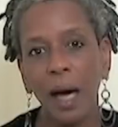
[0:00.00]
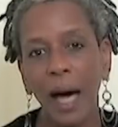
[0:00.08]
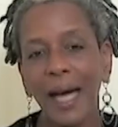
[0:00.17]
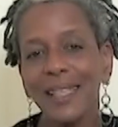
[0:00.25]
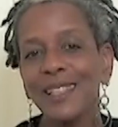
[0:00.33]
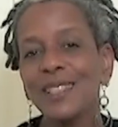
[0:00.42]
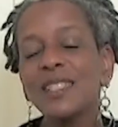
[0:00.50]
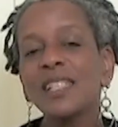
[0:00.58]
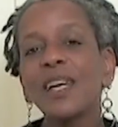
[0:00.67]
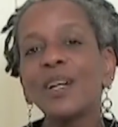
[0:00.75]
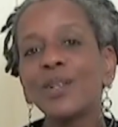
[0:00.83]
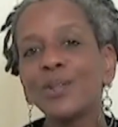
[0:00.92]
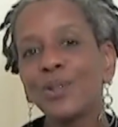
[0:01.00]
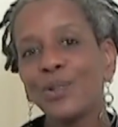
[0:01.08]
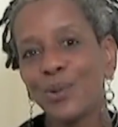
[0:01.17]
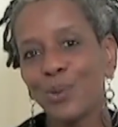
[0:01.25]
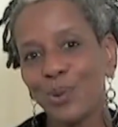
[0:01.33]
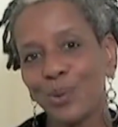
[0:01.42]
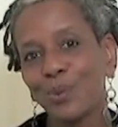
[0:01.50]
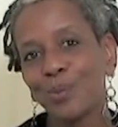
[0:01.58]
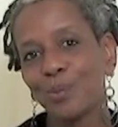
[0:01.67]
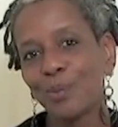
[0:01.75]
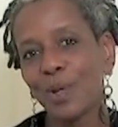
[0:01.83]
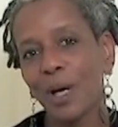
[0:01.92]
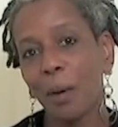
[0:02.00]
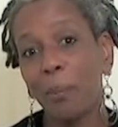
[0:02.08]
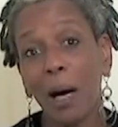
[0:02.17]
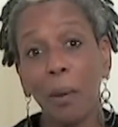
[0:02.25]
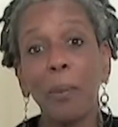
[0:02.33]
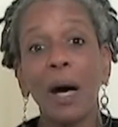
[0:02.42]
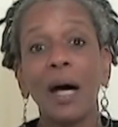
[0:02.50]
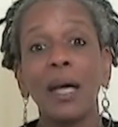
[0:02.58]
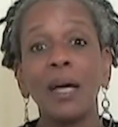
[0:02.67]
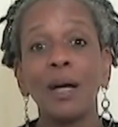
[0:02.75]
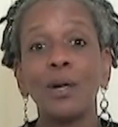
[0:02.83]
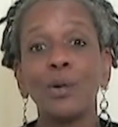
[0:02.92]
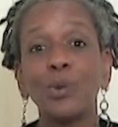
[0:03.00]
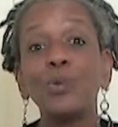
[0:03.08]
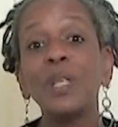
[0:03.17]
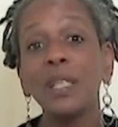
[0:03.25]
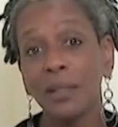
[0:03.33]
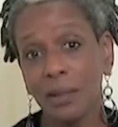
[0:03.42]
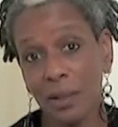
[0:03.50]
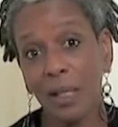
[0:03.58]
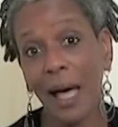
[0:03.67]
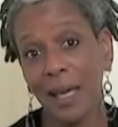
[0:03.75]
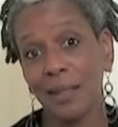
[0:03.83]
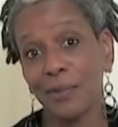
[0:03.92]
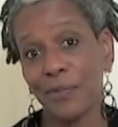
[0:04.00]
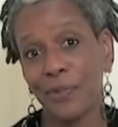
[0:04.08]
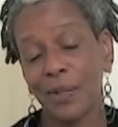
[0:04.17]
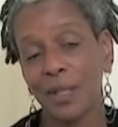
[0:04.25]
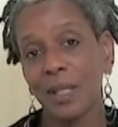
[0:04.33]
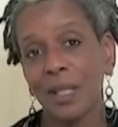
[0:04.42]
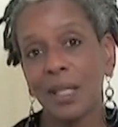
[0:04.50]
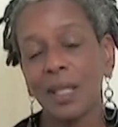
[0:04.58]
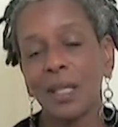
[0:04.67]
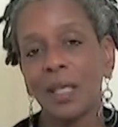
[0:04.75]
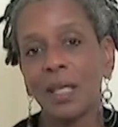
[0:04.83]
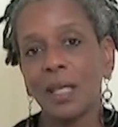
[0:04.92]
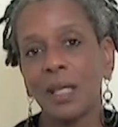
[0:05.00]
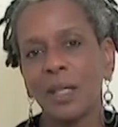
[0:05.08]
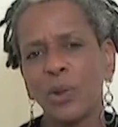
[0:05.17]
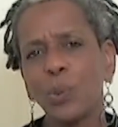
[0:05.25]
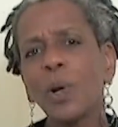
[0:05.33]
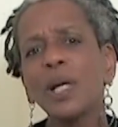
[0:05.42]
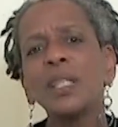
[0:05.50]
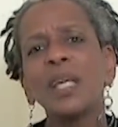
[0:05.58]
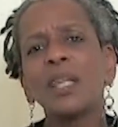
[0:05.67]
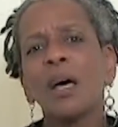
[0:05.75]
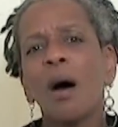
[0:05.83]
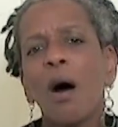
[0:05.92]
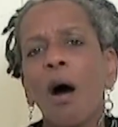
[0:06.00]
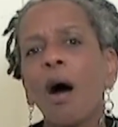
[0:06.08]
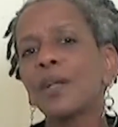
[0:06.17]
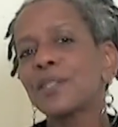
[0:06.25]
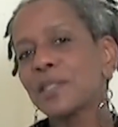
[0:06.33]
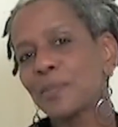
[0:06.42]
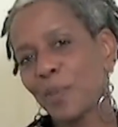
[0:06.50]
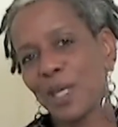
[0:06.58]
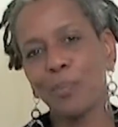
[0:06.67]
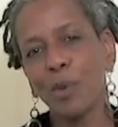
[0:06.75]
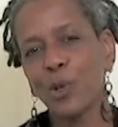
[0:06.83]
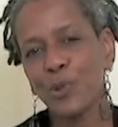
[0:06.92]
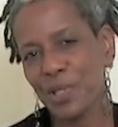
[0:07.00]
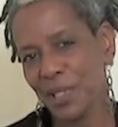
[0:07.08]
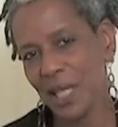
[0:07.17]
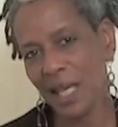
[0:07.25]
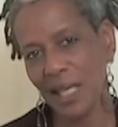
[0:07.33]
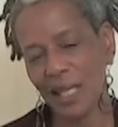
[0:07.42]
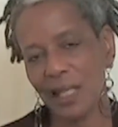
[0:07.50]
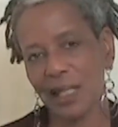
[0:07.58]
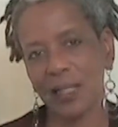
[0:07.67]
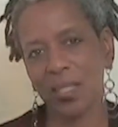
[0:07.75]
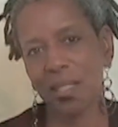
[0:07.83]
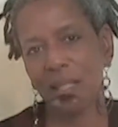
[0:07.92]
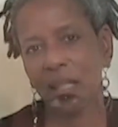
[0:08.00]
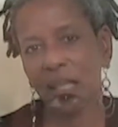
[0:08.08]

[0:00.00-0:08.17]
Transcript: I didn't tell you about my real life, the one that haunts me most days.